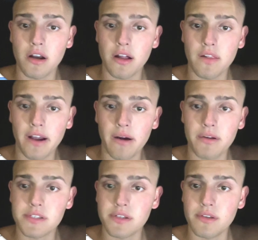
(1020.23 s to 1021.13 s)
allow
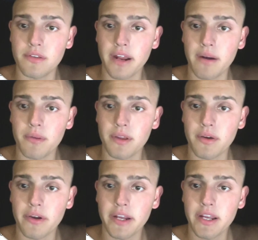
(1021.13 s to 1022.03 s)
it to do that really
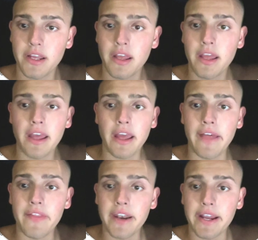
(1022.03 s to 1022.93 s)
quick.
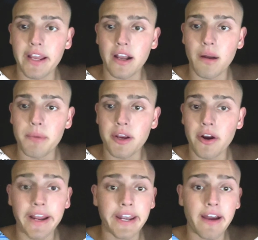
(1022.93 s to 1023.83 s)
And then I can come here,
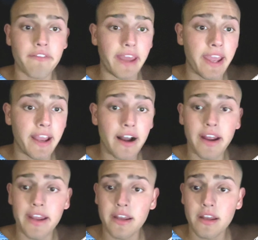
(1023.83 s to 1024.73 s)
I can have
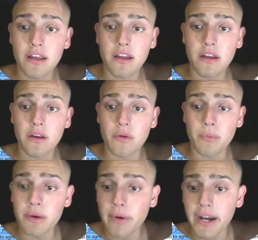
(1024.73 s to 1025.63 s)
AI
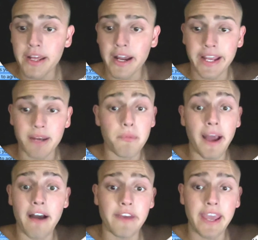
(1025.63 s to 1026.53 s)
rewrite it, I can
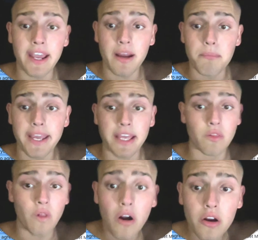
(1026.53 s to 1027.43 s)
have AI make it
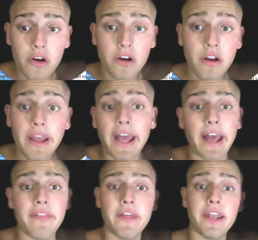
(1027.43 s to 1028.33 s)
longer,
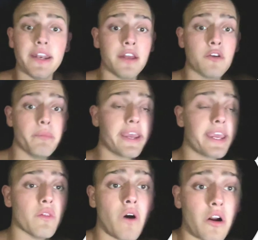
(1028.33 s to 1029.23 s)
and then it'll make
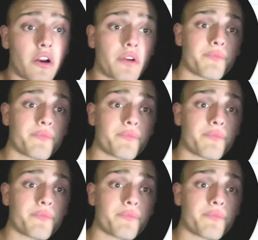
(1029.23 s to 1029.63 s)
it longer.